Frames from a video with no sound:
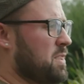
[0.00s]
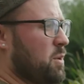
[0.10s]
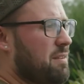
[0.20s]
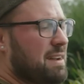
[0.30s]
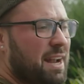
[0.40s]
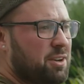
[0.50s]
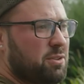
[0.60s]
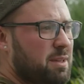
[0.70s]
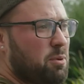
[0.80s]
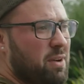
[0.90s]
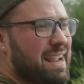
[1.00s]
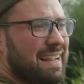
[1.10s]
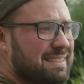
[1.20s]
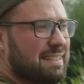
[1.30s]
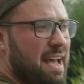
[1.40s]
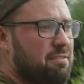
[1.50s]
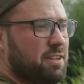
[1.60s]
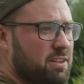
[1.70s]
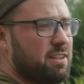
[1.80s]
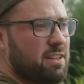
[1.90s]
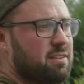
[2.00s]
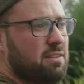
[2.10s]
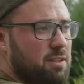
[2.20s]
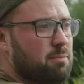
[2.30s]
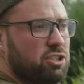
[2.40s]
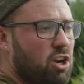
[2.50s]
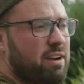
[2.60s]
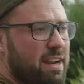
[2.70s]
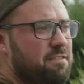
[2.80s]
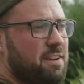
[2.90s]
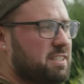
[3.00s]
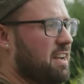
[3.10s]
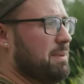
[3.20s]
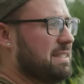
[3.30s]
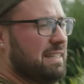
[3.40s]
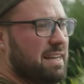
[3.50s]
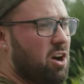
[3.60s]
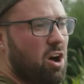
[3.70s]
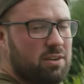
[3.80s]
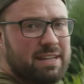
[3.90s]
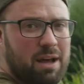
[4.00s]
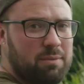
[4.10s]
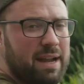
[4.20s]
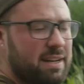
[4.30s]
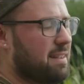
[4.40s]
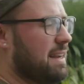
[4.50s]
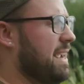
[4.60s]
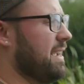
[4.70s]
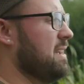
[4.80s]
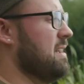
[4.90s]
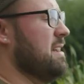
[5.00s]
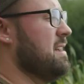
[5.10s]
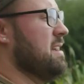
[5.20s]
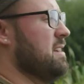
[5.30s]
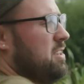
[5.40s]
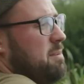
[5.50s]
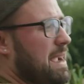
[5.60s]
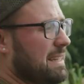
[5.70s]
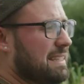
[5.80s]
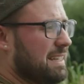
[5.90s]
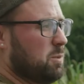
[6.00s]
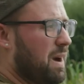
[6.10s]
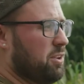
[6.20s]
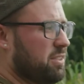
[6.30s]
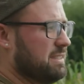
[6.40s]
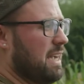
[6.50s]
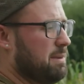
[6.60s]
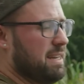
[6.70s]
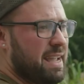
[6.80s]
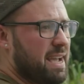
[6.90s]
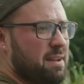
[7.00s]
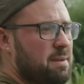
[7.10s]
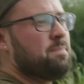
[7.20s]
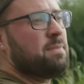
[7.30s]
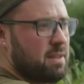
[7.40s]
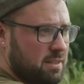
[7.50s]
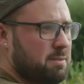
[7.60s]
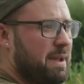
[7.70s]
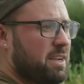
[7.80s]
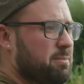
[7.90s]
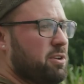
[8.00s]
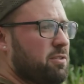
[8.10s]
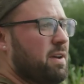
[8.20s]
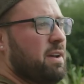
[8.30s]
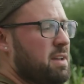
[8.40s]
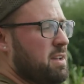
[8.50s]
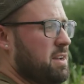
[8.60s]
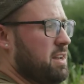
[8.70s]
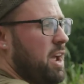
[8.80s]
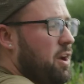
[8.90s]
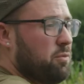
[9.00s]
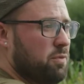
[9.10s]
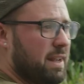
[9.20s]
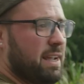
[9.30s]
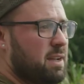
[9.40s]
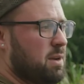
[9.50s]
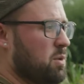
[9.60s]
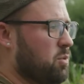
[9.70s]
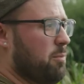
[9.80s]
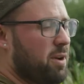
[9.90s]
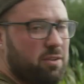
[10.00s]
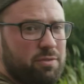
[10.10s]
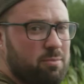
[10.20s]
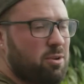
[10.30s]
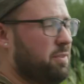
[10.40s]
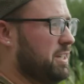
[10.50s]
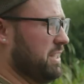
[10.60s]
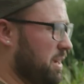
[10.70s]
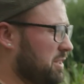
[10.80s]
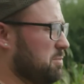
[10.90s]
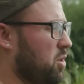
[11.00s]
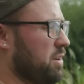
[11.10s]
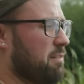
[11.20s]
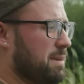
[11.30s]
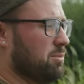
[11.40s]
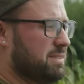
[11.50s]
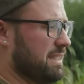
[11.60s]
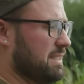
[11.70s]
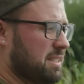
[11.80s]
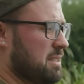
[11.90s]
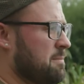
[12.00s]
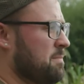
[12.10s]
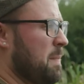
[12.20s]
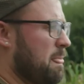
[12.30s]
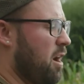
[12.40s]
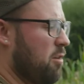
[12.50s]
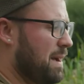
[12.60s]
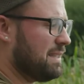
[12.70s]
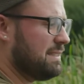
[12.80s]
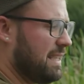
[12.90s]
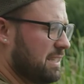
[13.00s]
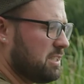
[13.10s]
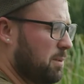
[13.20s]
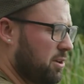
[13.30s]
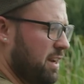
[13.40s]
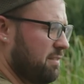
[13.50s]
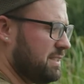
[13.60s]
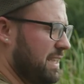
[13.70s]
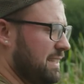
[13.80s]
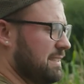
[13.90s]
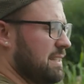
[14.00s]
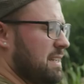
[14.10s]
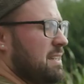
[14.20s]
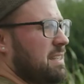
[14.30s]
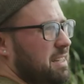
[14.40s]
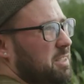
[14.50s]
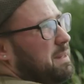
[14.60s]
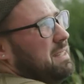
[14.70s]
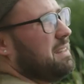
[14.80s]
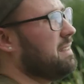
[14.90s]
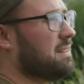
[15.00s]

We haven't had nothing, but it is evident that the majority of fish that I've been seeing are down that end of the lake. So it makes sense why nothing's happening here to make a move. Hopefully we'll be on a few more fish. You know, this morning I've been up since 6:30 spotting never zigs. It's been